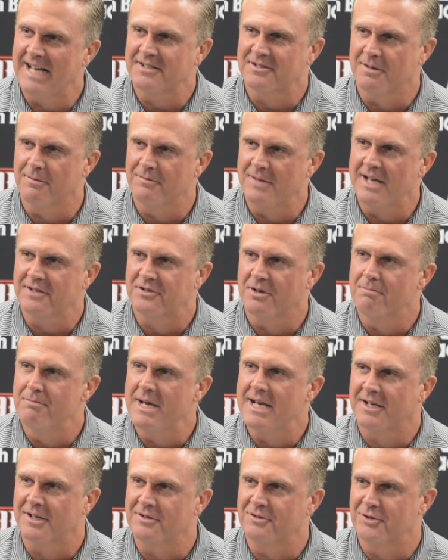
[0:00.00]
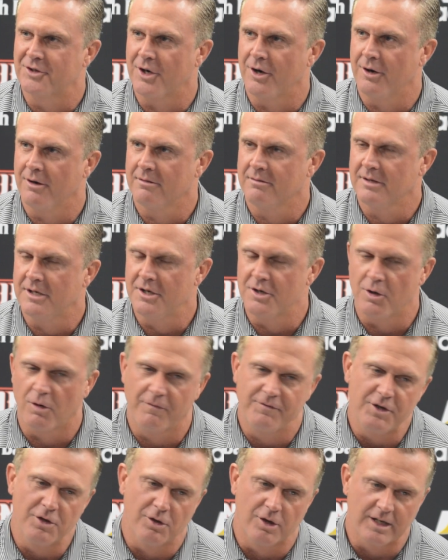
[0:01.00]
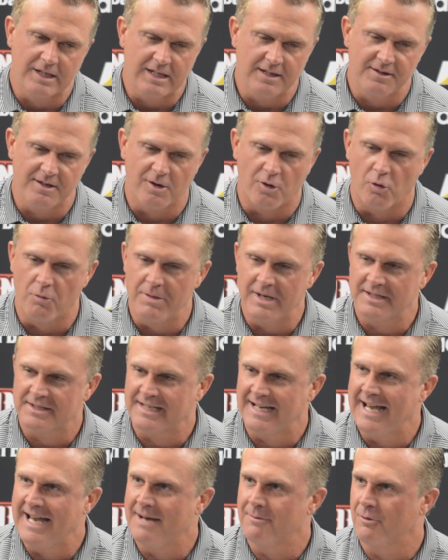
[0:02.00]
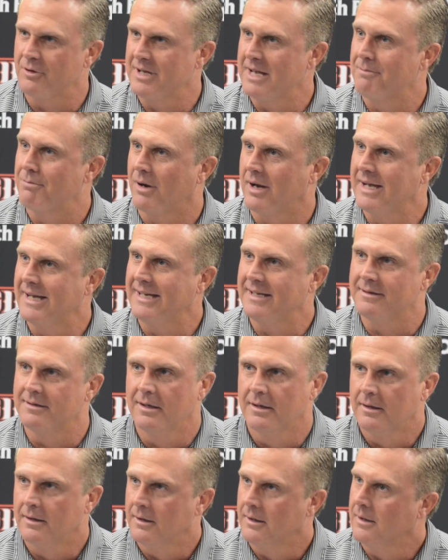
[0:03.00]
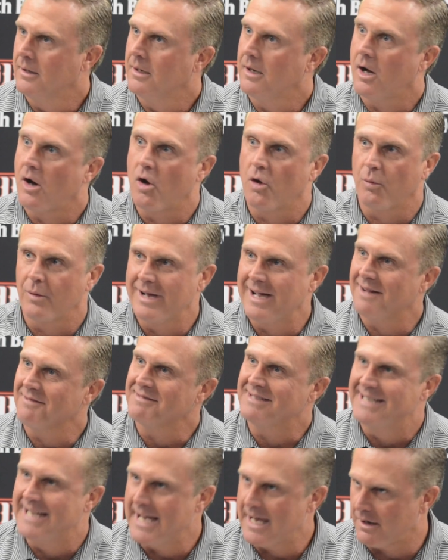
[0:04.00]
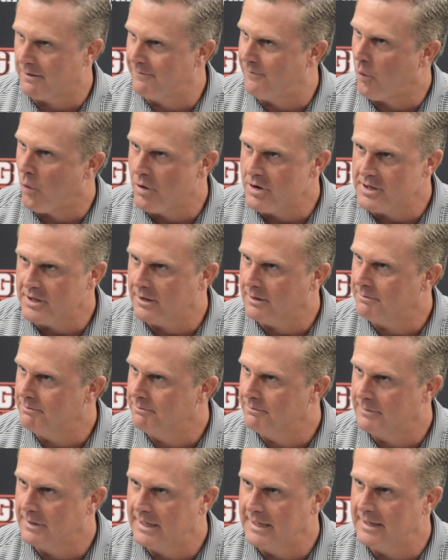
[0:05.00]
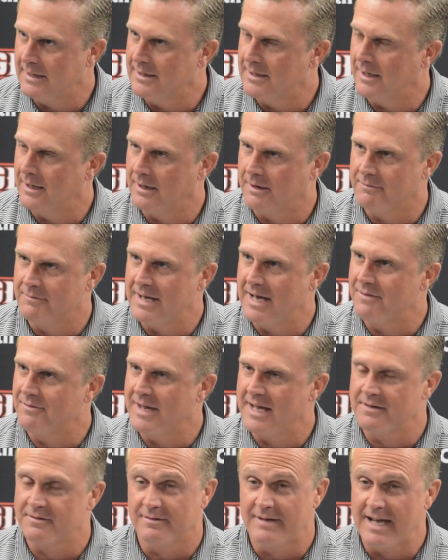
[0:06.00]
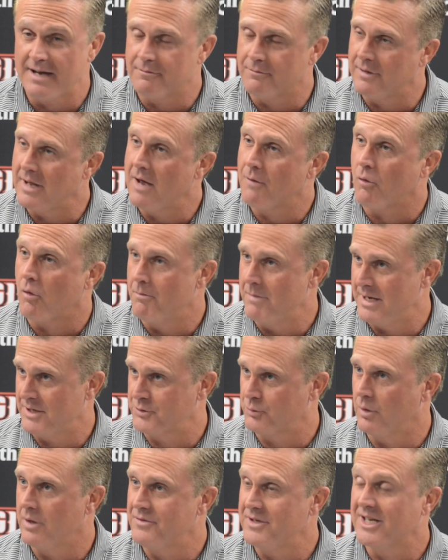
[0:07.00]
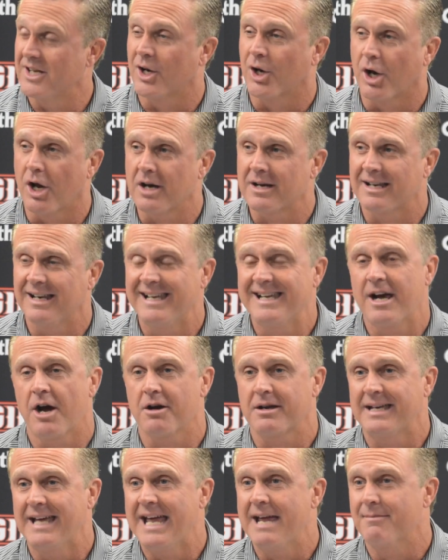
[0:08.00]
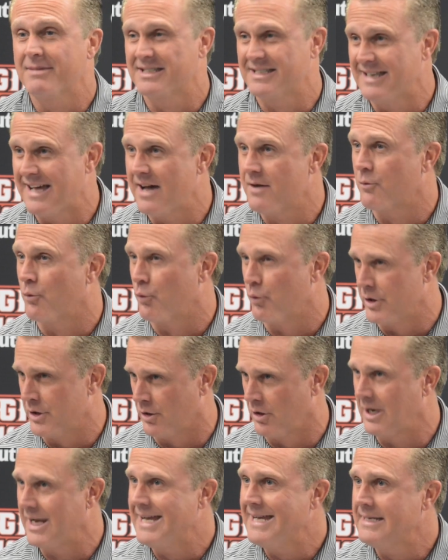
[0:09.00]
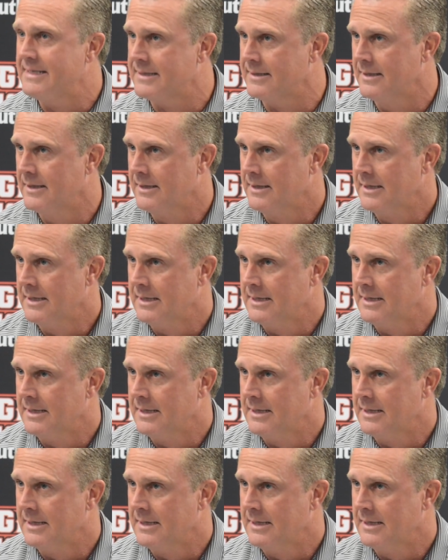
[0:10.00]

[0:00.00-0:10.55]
that's a big concern. You know, if you look at the Ole Miss game when they played all the way out in California, and that will mess with you. Luckily, our game is not real late.